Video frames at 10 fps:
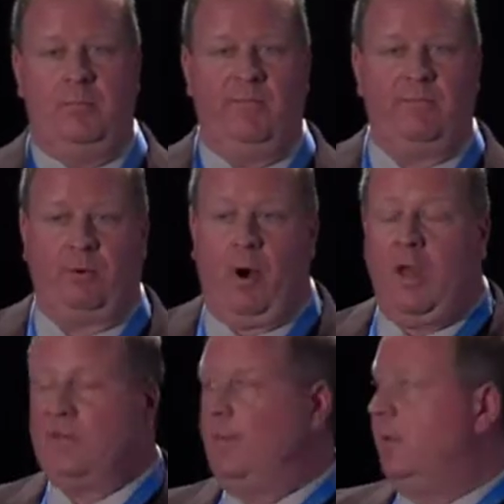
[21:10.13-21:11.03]

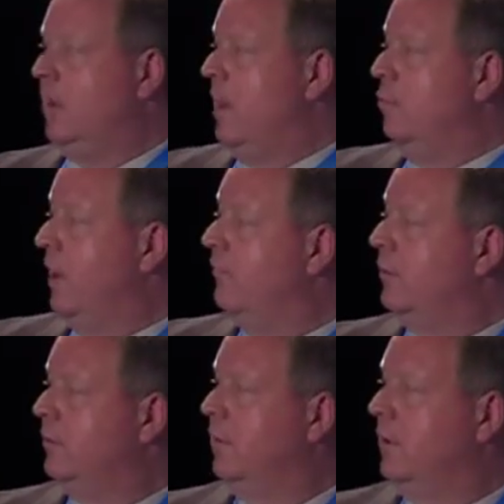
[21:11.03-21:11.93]
fluoroscopy time, whatever you're
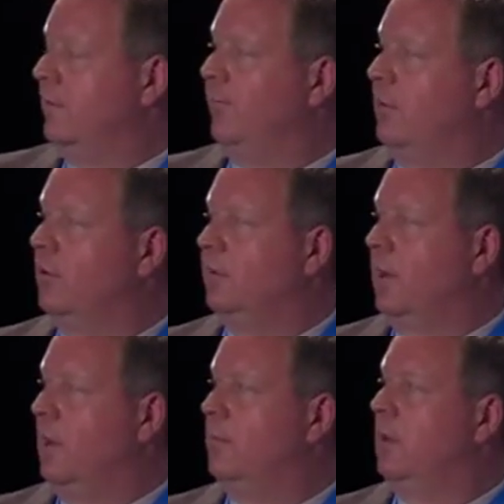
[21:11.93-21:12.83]
doing as a function of
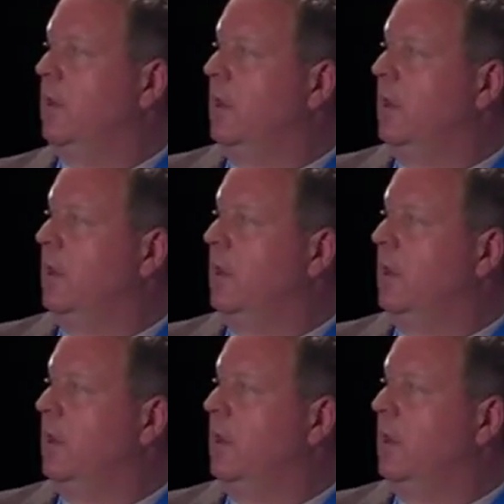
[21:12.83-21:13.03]
time.